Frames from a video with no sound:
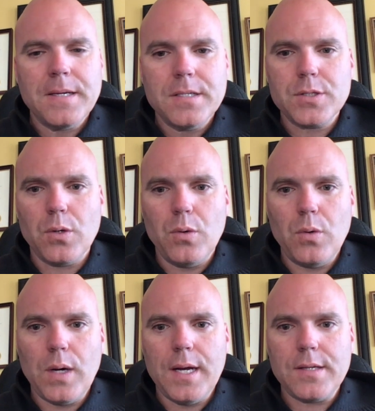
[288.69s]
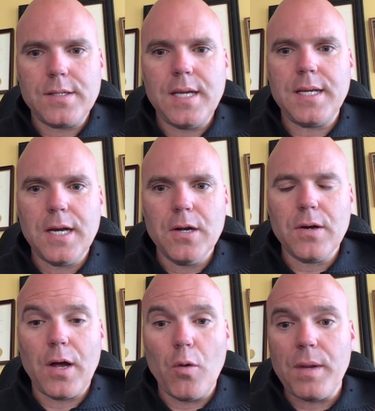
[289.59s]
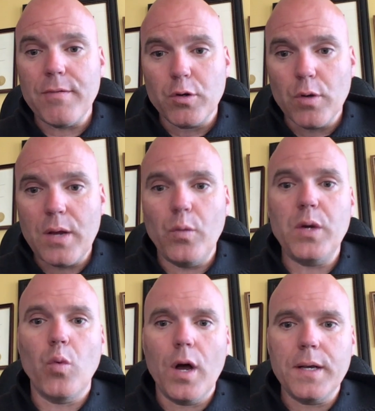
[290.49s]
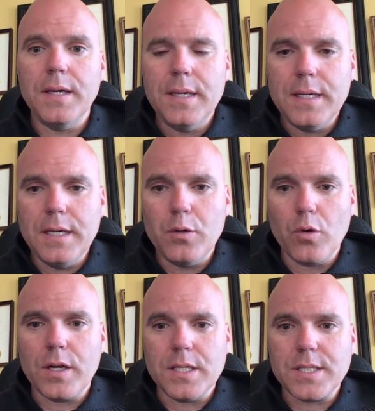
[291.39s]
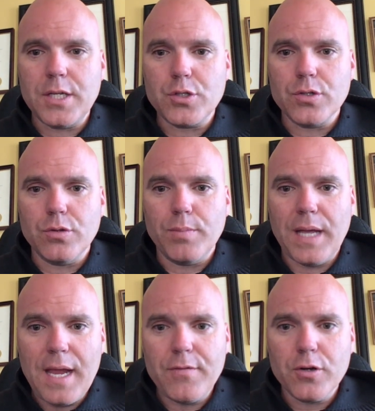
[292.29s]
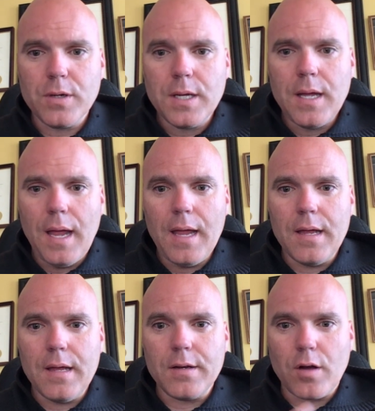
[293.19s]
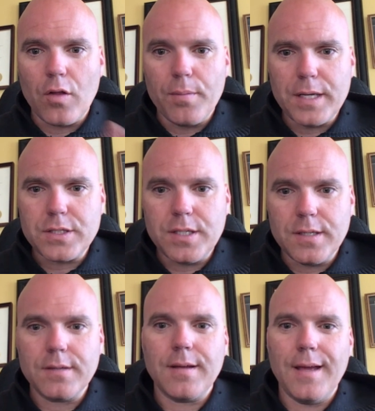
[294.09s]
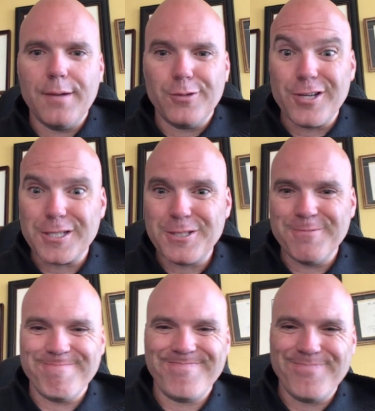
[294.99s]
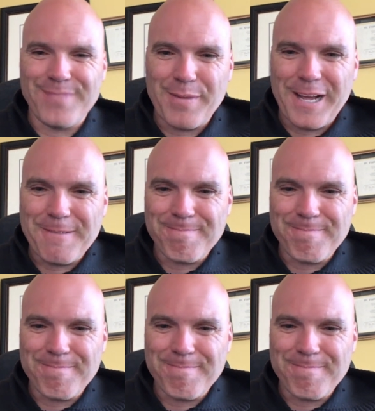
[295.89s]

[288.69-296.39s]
So take care. I hope you have a great week one in organizational behavior, and all the best to you, and we'll talk soon. Bye-bye.